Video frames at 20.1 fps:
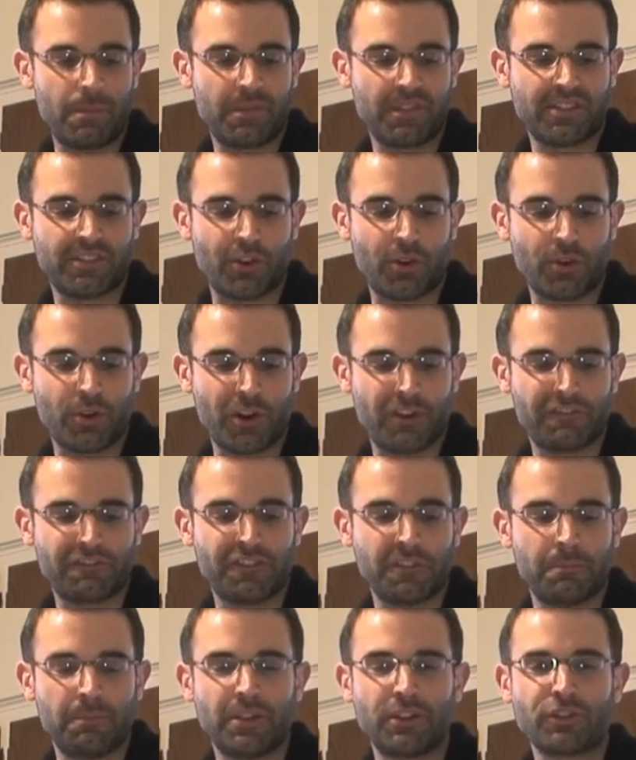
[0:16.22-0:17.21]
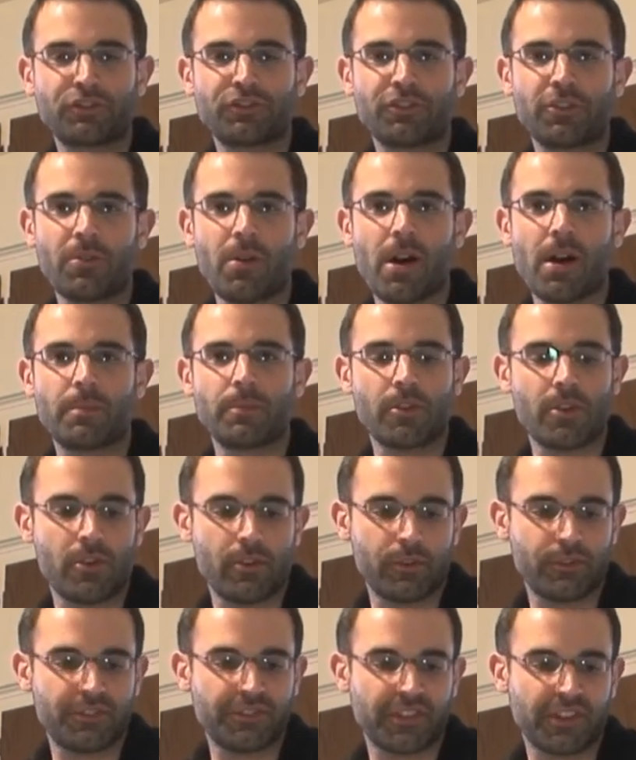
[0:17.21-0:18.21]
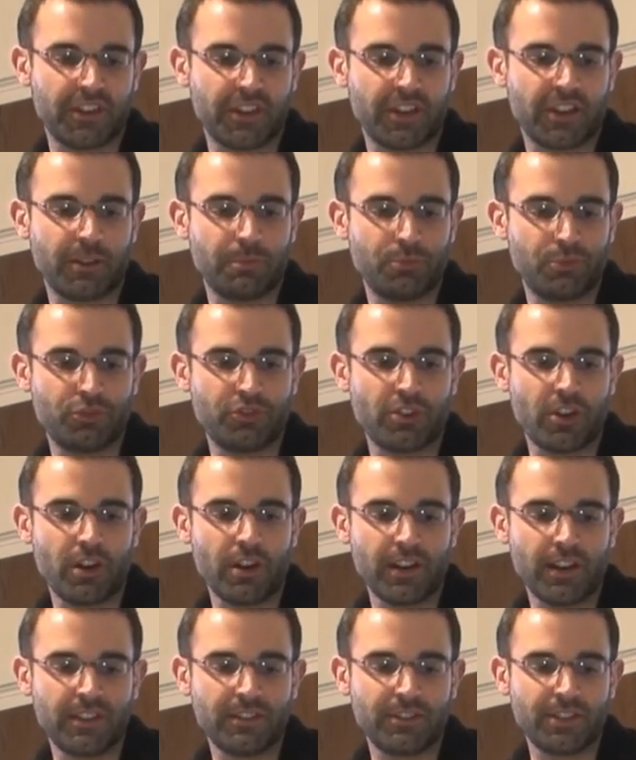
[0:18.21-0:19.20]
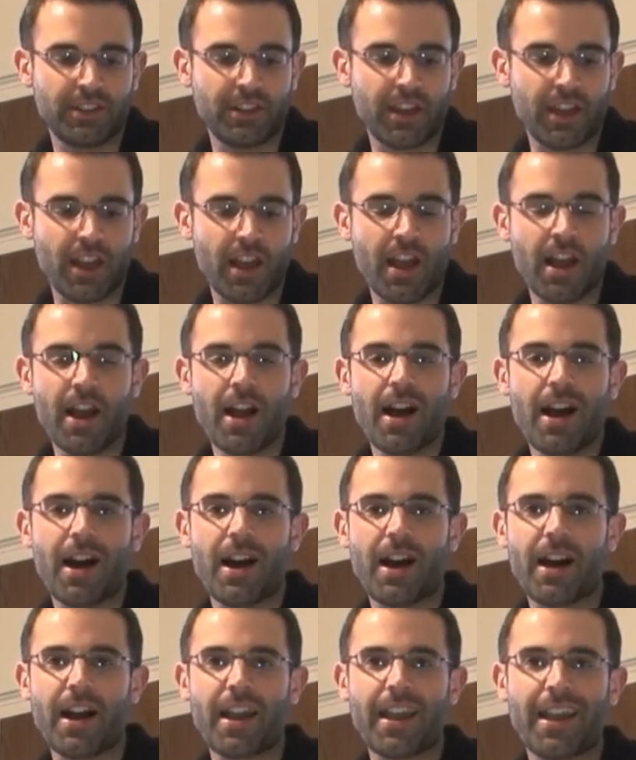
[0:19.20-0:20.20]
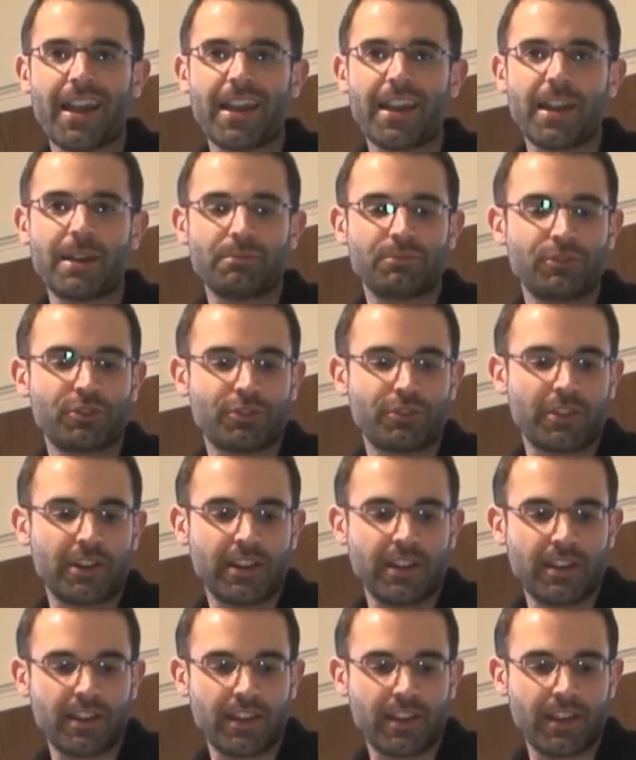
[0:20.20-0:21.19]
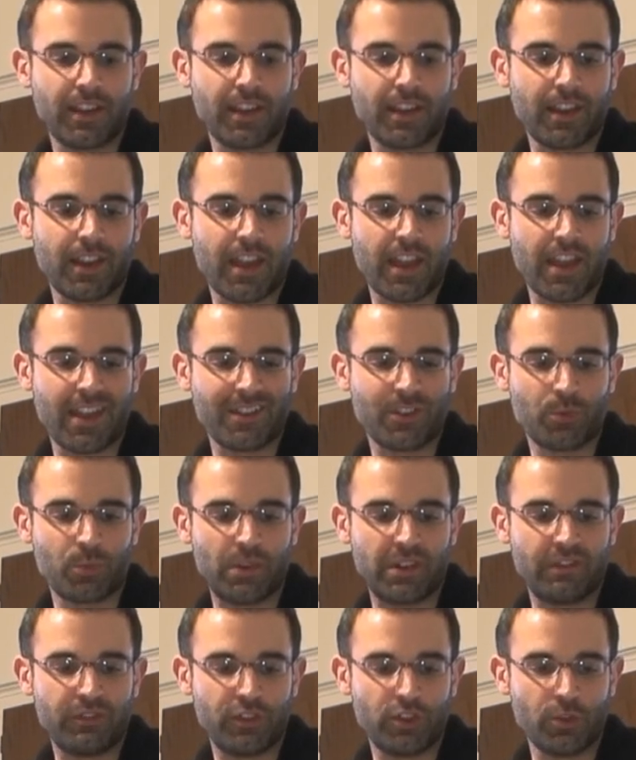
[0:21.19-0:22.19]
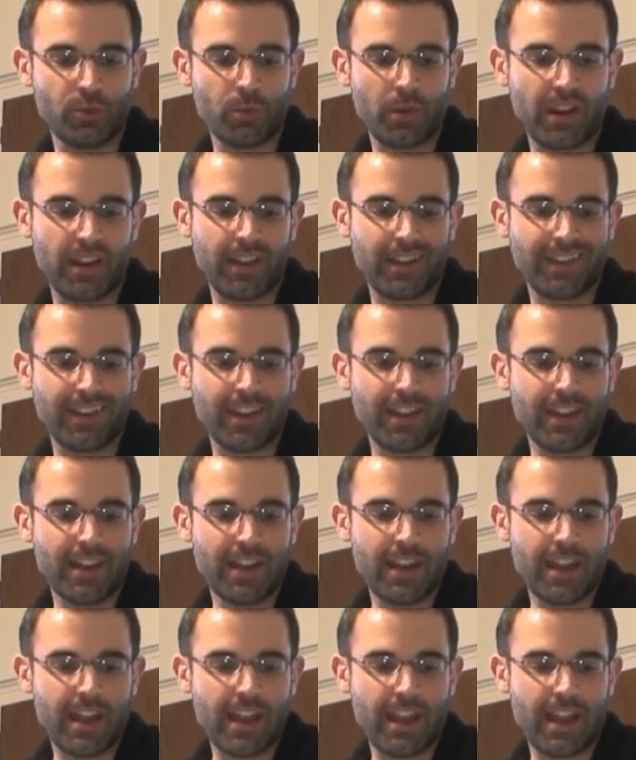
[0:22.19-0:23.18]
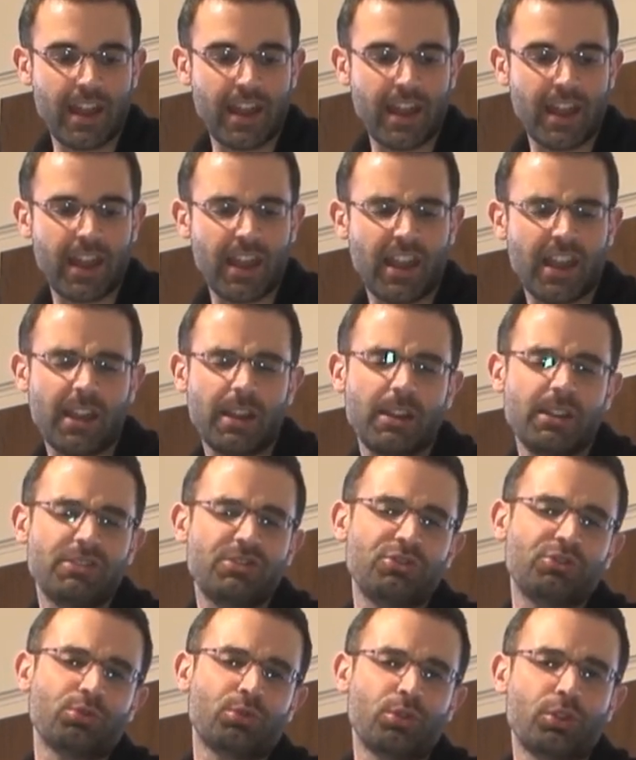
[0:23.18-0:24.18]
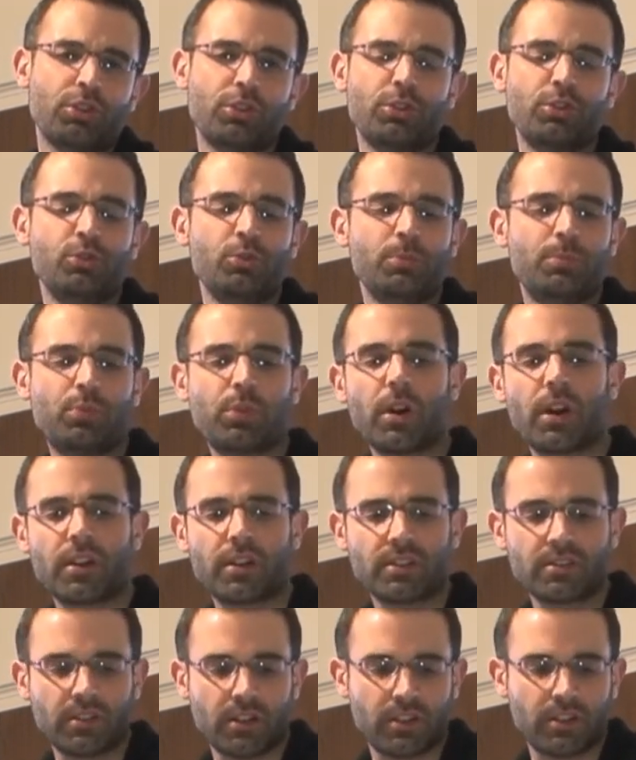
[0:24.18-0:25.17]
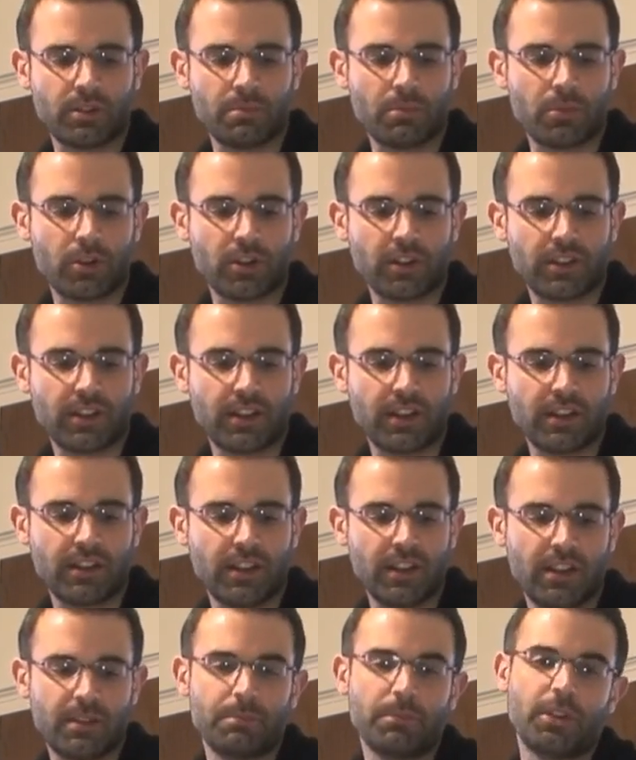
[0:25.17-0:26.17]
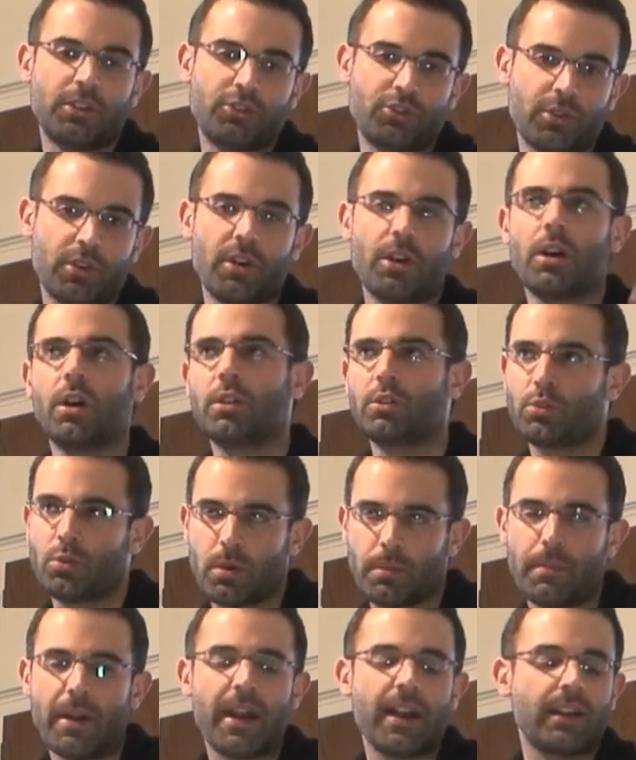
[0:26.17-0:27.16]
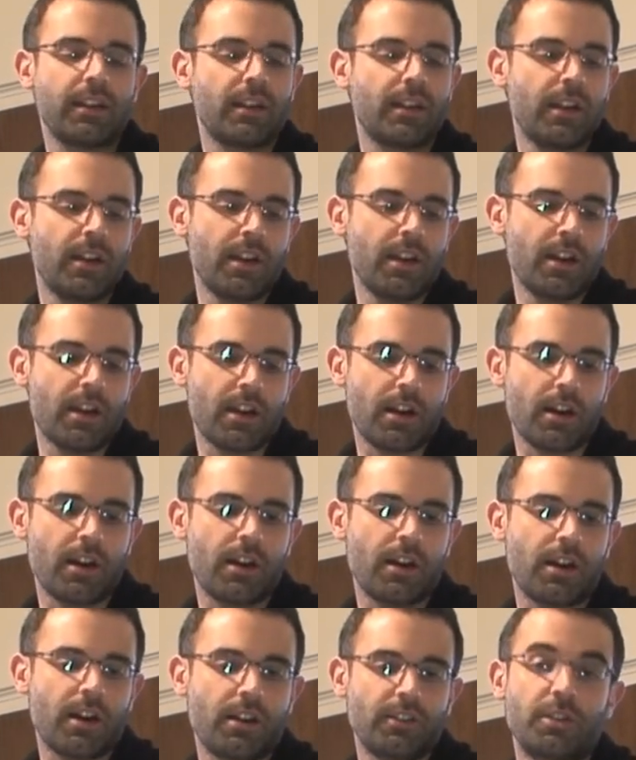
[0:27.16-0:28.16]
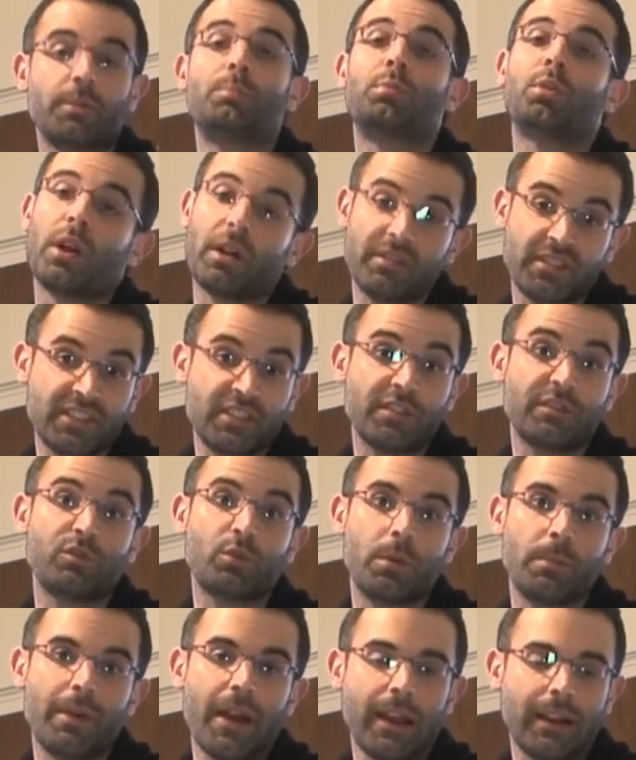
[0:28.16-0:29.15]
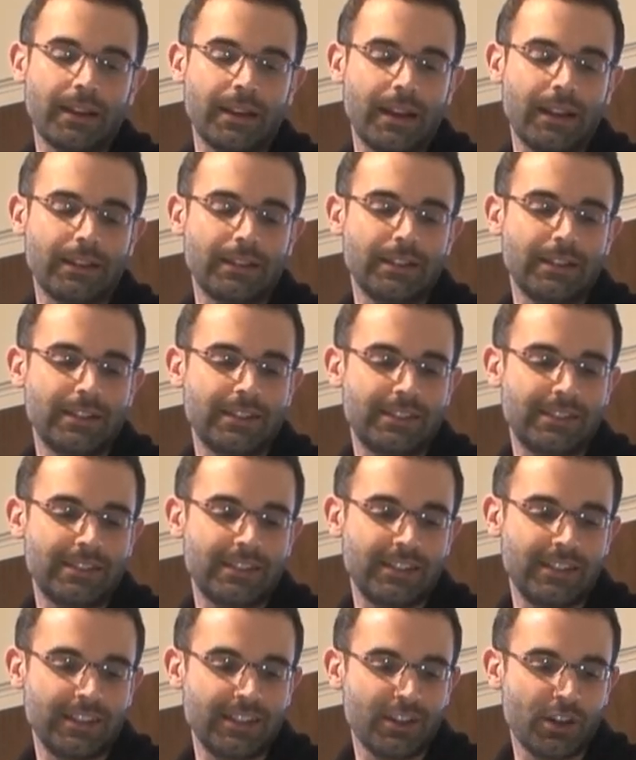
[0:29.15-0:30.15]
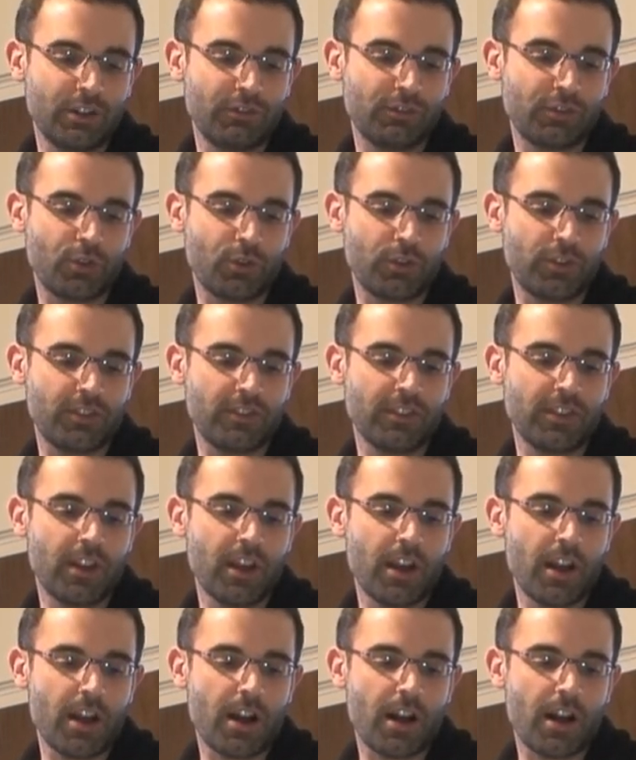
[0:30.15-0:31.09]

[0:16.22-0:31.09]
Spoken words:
episode of The Beer Show. I'm your host Frédéric Bouchard, and today I am drinking and reviewing a sort of new product on the market in Montreal, Quebec, the province of Quebec, not the city, of course.